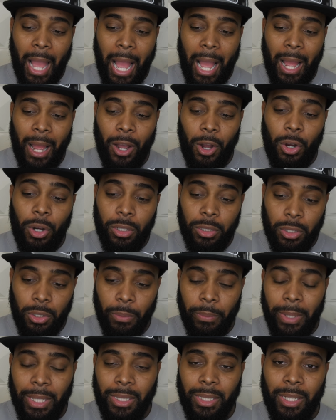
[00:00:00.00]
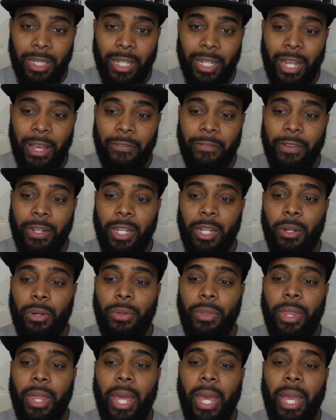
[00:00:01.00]
I also mentioned in that
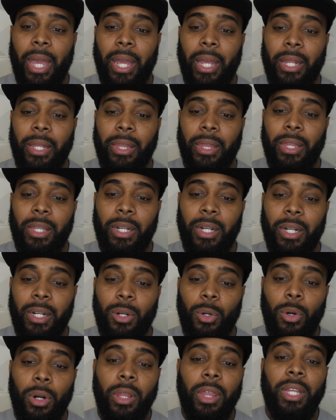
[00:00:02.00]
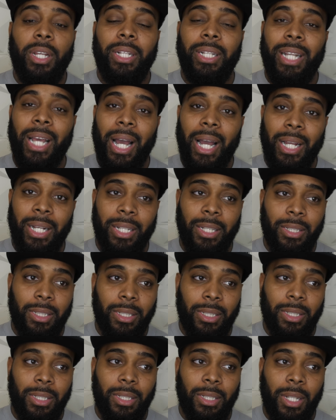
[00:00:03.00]
video that the
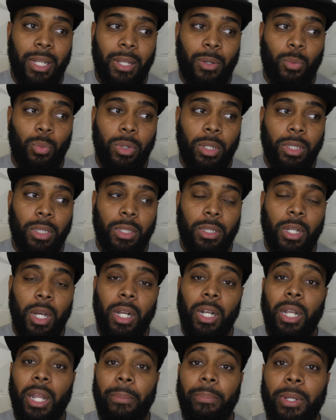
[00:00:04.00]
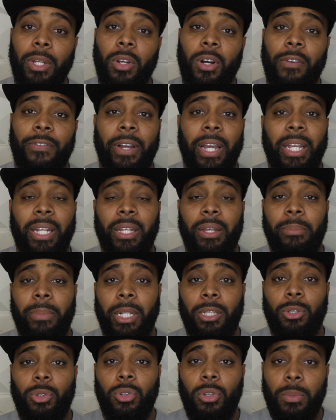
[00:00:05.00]
orthodontist was gonna me know if I had to get
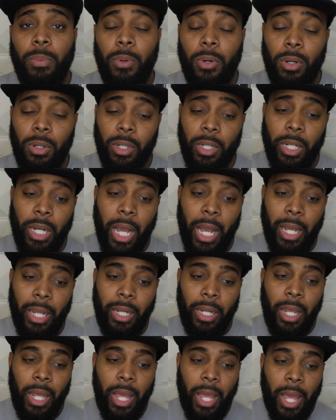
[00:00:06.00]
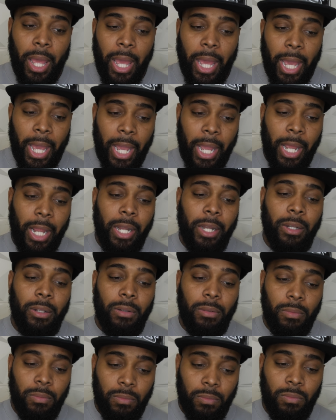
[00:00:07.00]
my tooth pulled or not.
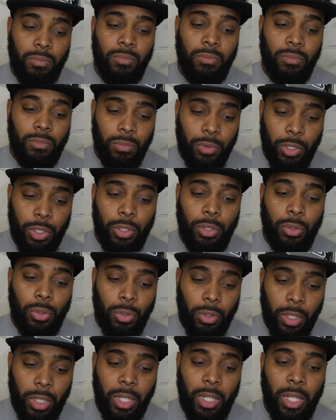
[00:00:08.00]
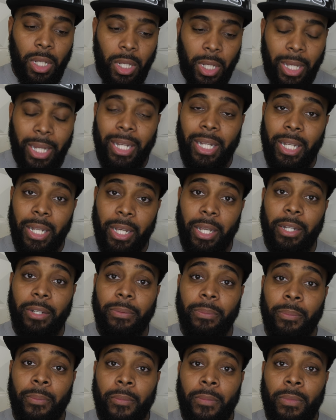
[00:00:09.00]
And surely he did.
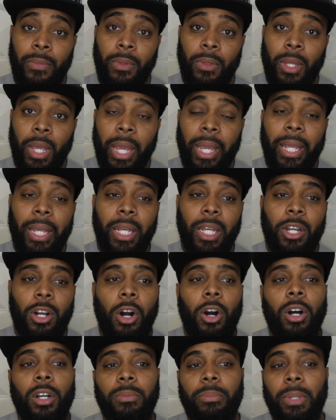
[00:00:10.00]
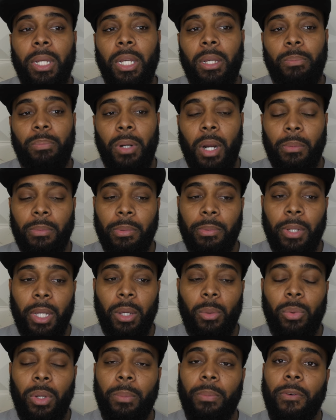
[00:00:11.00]
He called me probably
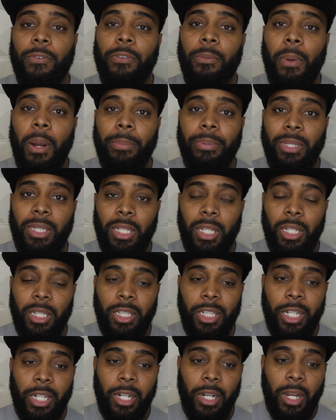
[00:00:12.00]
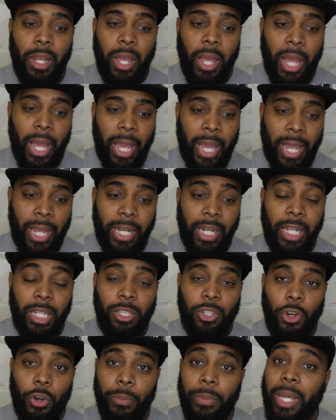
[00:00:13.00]
a week before my procedure and he
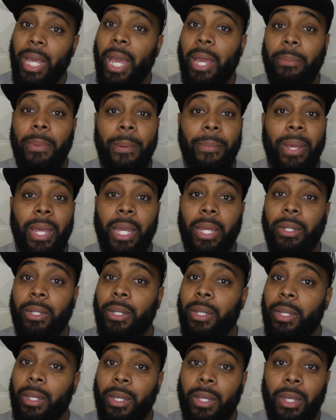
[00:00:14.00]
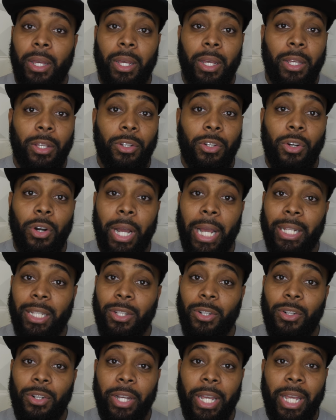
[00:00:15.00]
told me, hey, my man, you're gonna have
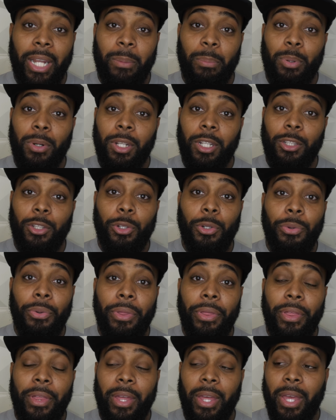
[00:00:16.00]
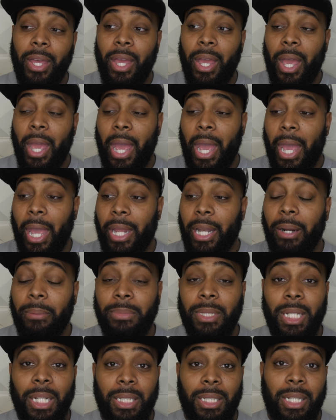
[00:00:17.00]
to go ahead and pull a tooth. And
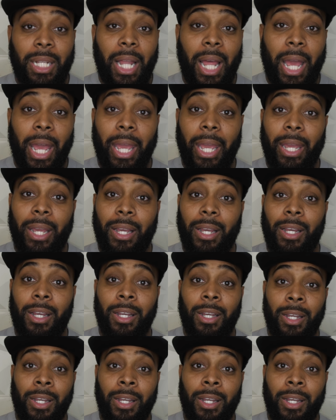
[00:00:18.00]
I'm just like,